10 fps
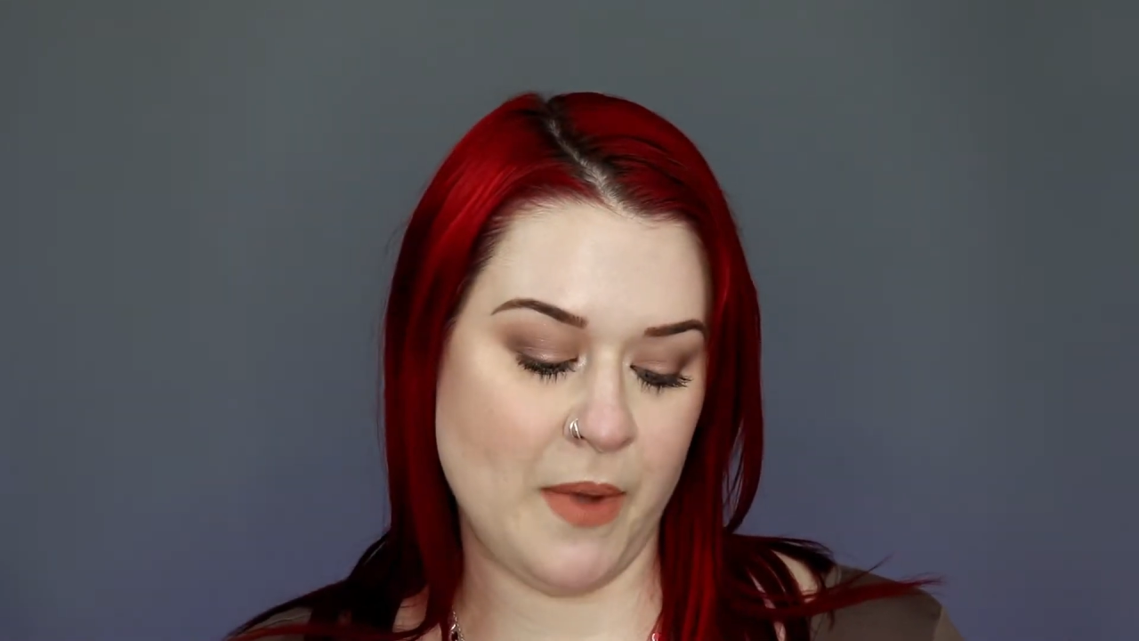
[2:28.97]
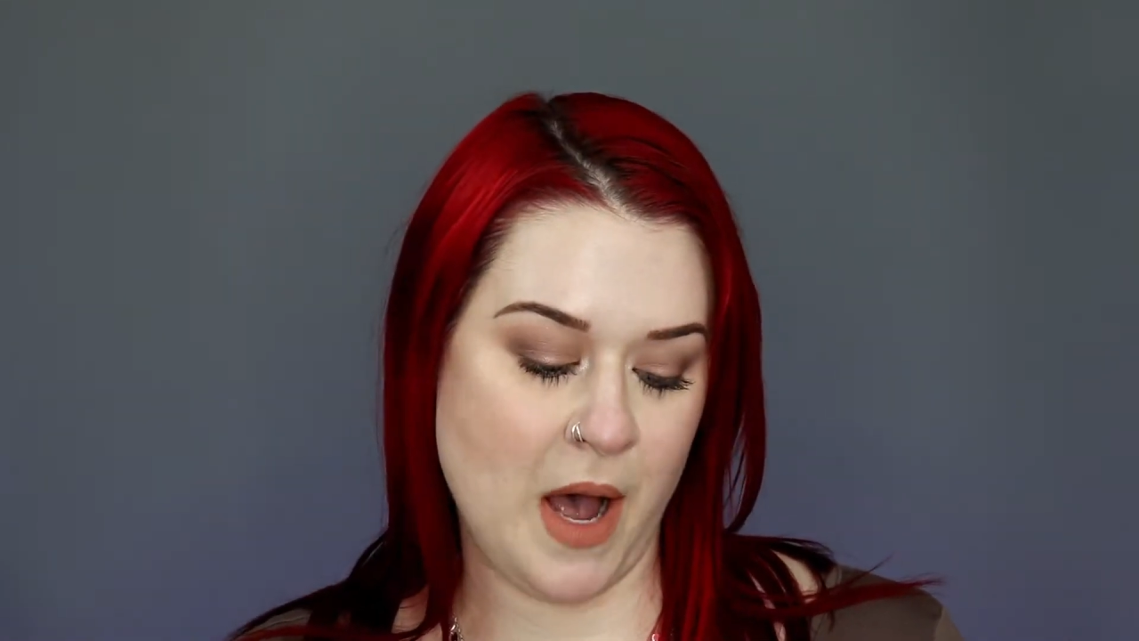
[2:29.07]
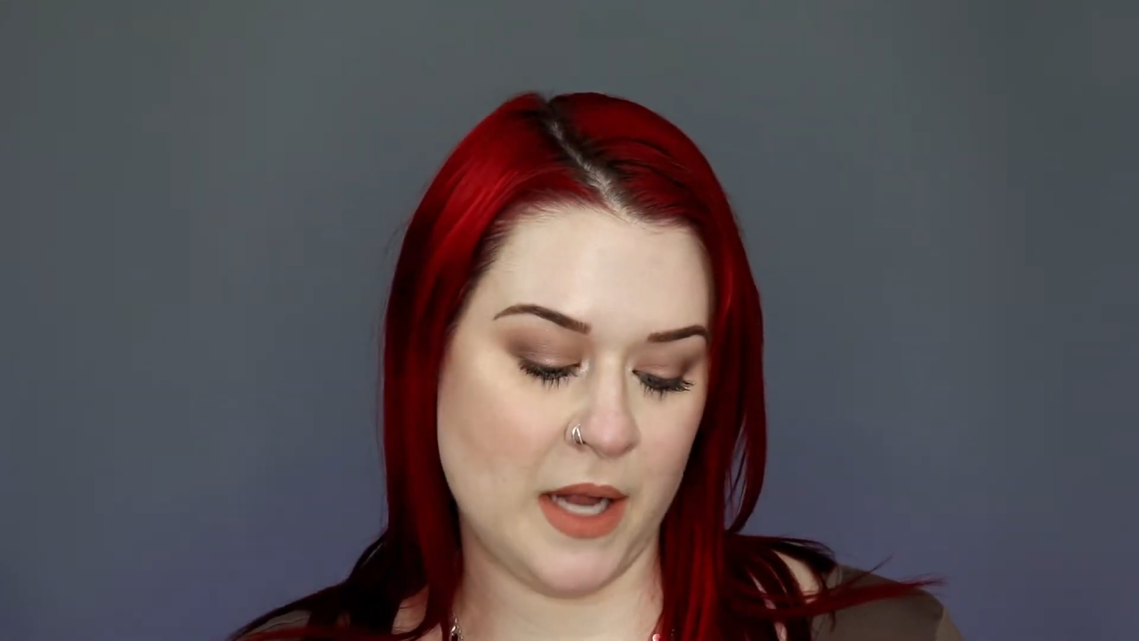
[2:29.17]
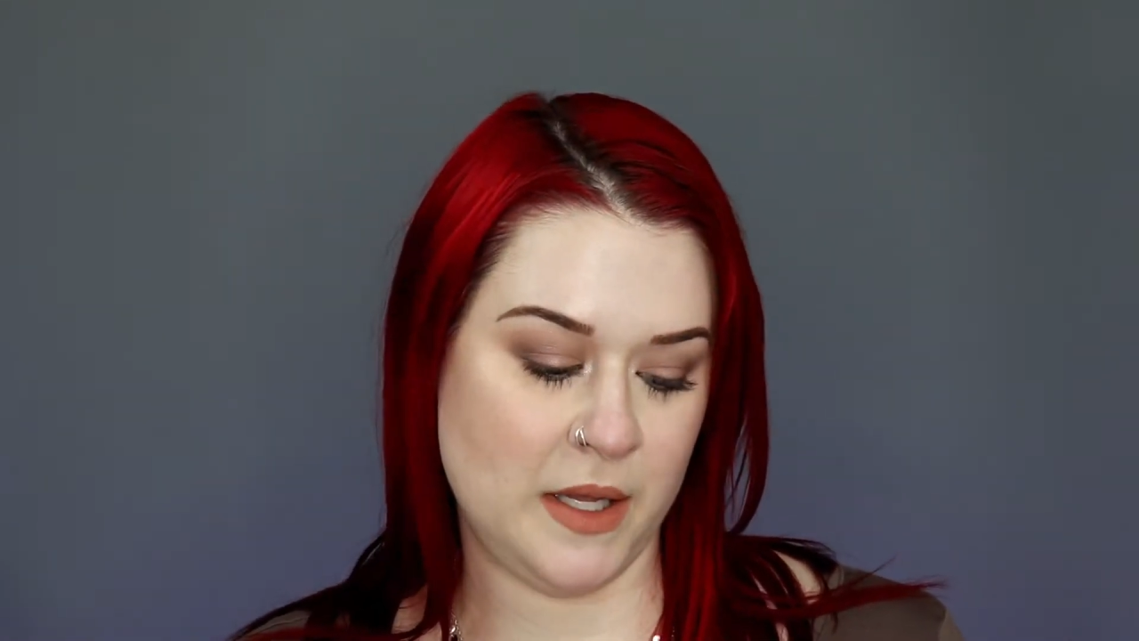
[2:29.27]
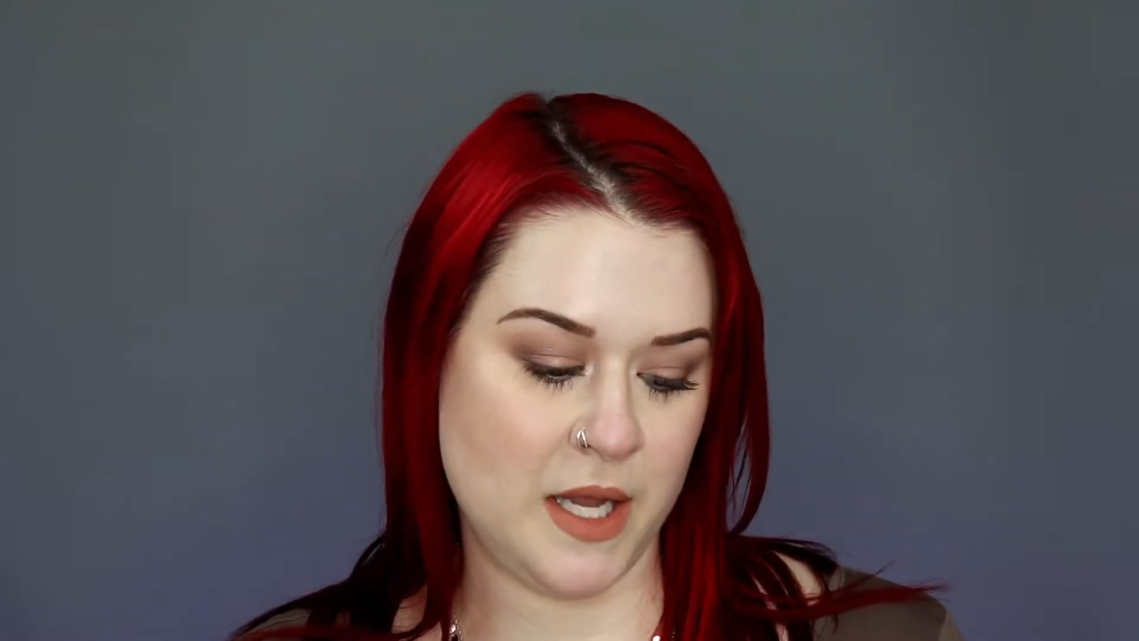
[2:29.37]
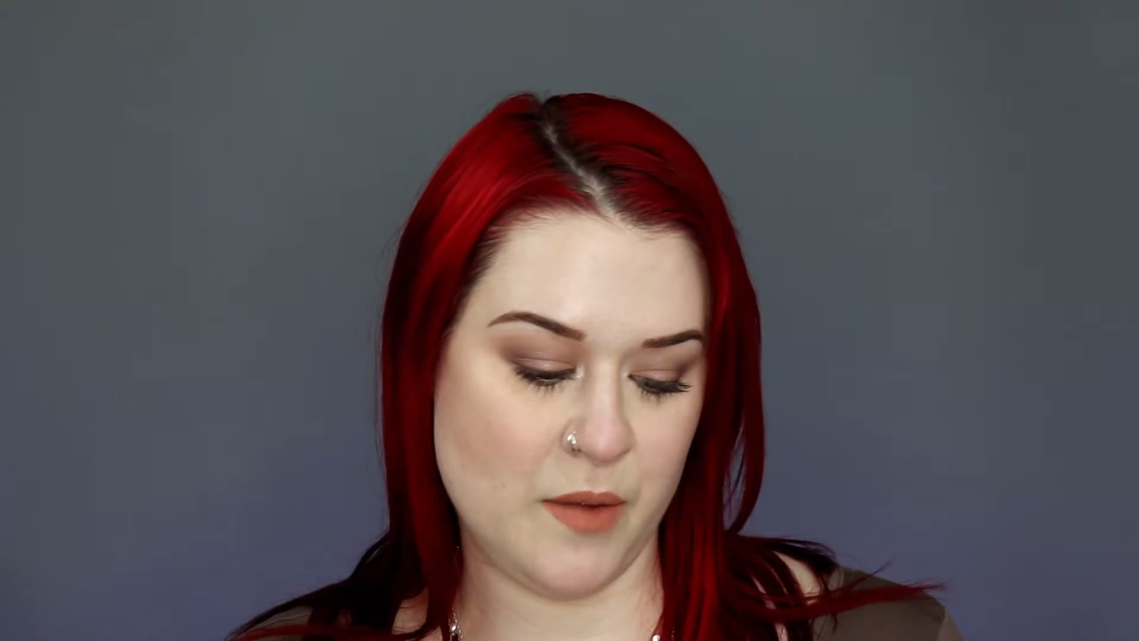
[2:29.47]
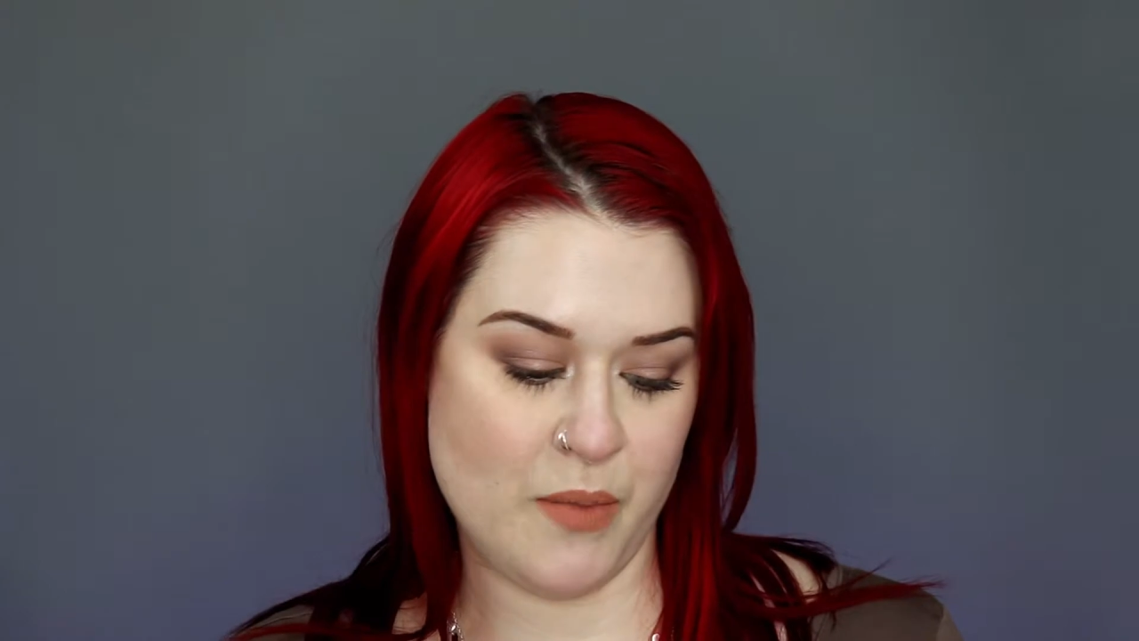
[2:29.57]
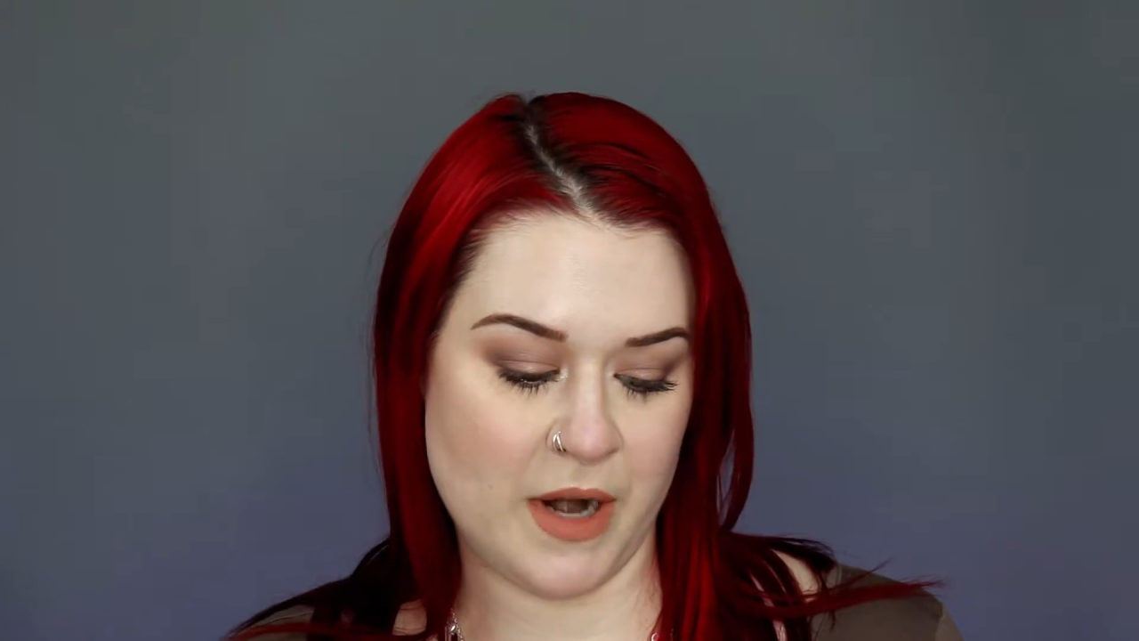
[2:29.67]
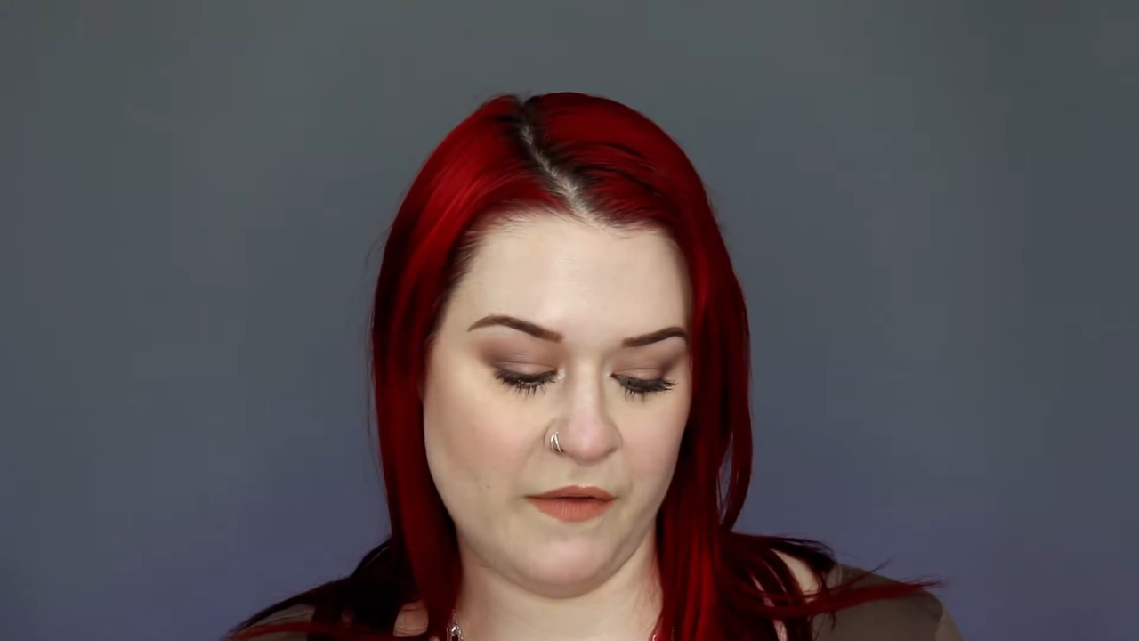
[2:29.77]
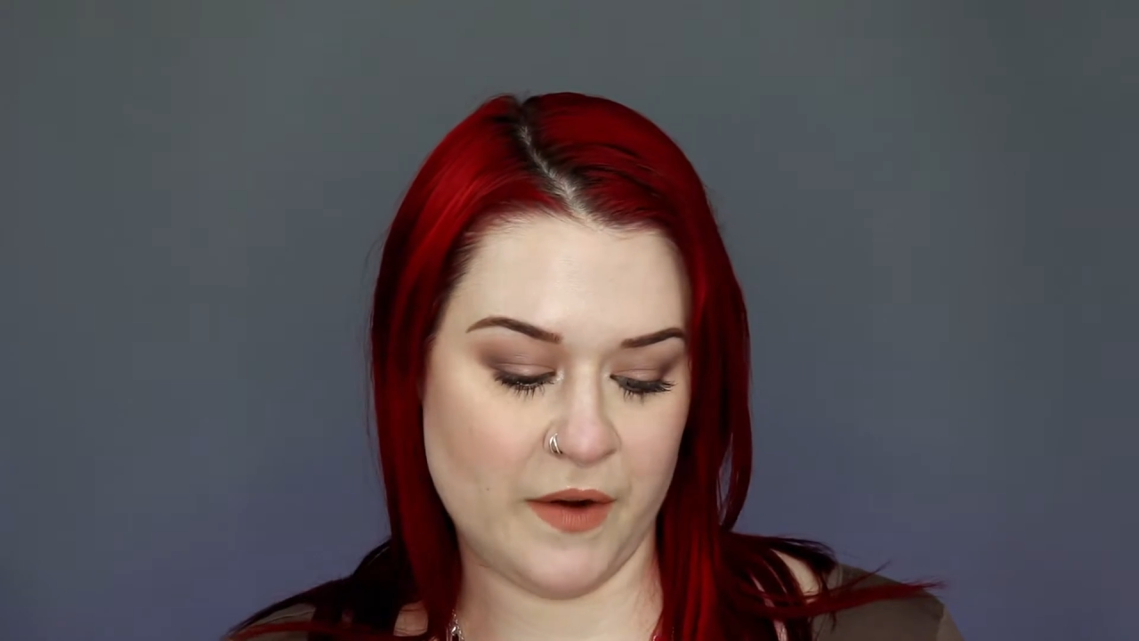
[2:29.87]
bought the
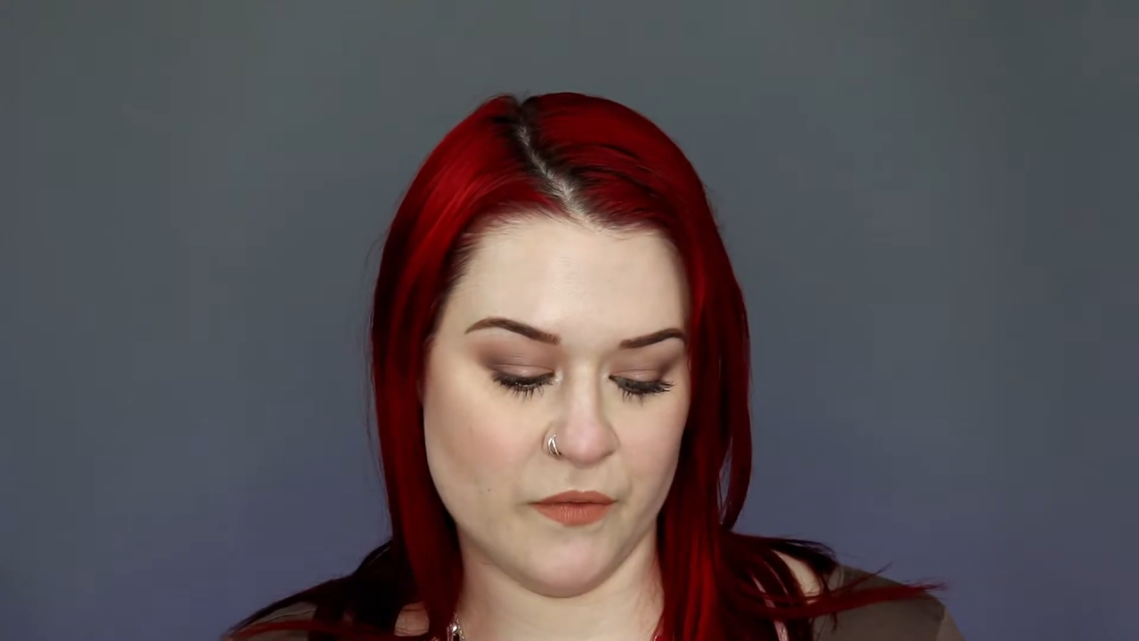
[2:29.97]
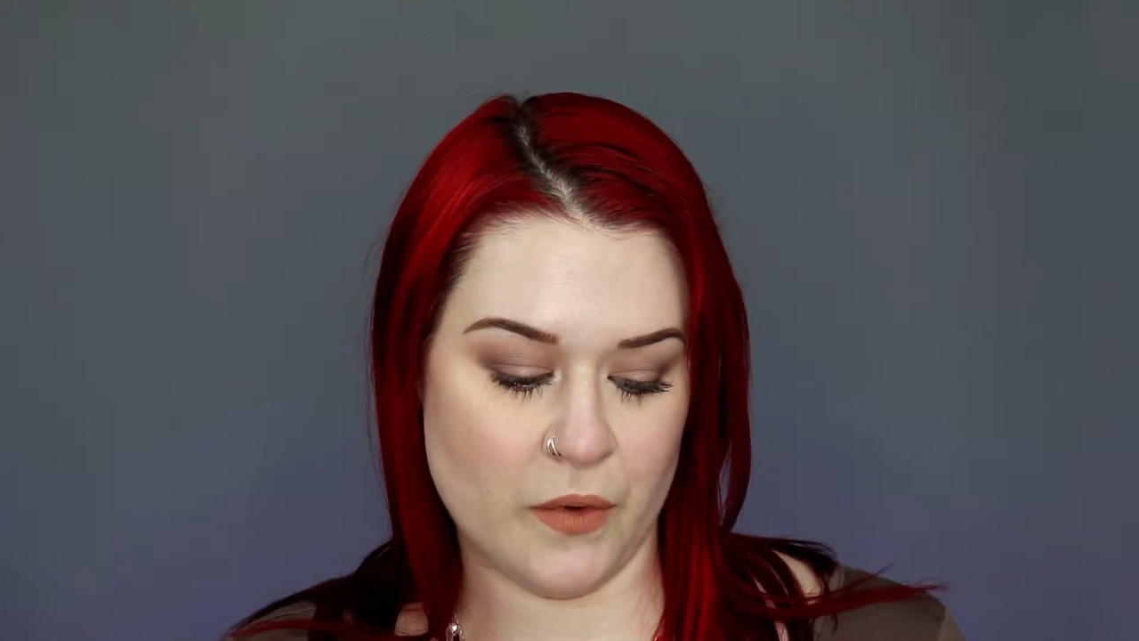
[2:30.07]
Benefit